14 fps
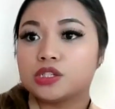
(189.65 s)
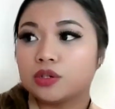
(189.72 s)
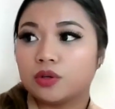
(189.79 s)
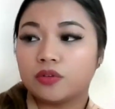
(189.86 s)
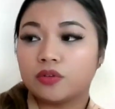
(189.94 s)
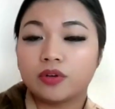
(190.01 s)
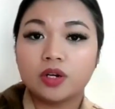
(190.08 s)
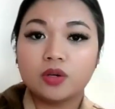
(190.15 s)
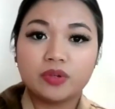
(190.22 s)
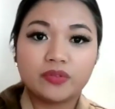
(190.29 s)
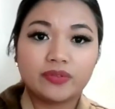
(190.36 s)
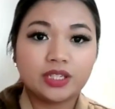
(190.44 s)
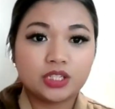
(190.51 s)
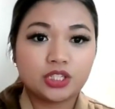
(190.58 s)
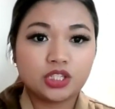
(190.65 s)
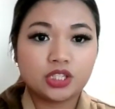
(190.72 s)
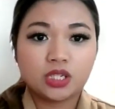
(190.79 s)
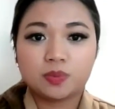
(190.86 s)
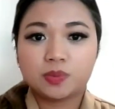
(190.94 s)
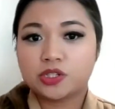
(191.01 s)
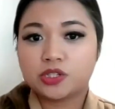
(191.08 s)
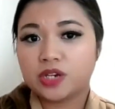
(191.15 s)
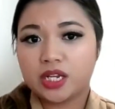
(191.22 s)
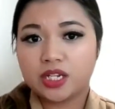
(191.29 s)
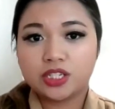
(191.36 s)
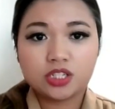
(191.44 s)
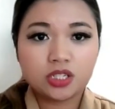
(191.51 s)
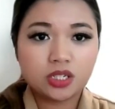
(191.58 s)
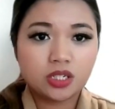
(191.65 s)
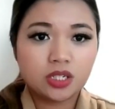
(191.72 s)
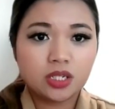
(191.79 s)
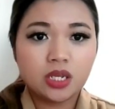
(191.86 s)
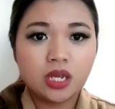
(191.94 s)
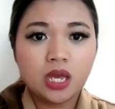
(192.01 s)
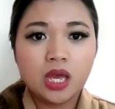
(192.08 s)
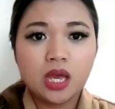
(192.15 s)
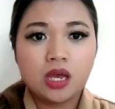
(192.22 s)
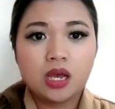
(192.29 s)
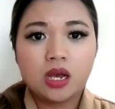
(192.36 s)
So overall, we've touched up strategy,